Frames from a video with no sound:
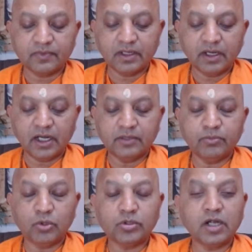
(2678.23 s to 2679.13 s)
and
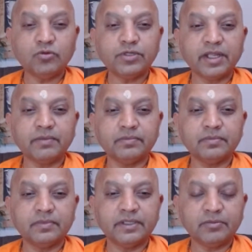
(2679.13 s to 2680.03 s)
bowed down to him,
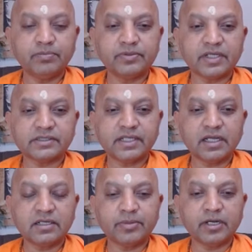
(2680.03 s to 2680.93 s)
did
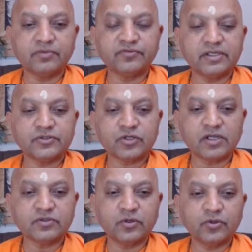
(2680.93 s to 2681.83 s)
Sashtanga Pranam when he saw his
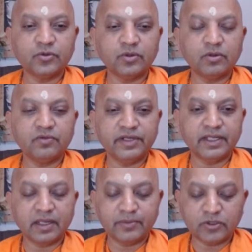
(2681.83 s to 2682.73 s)
Guru when he
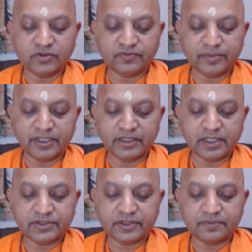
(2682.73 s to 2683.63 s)
came out of the
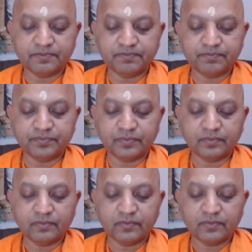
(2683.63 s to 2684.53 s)
meditation.
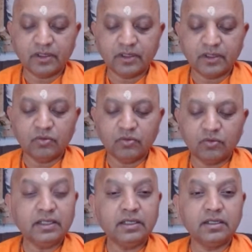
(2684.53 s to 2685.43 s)

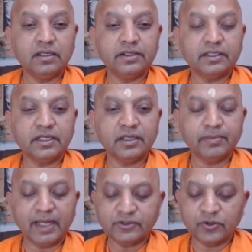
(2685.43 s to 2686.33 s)
While returning
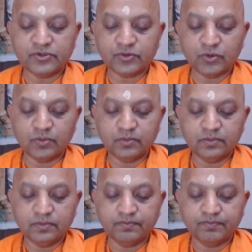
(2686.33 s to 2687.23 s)
back to his room,
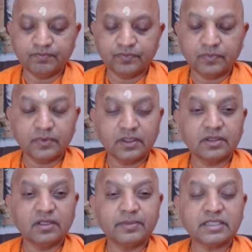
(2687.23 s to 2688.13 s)

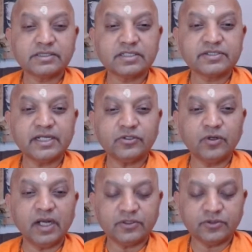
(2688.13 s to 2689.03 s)
the master said to
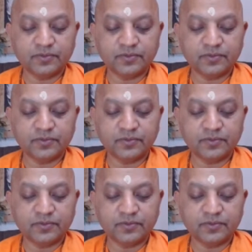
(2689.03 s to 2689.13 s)
Latu,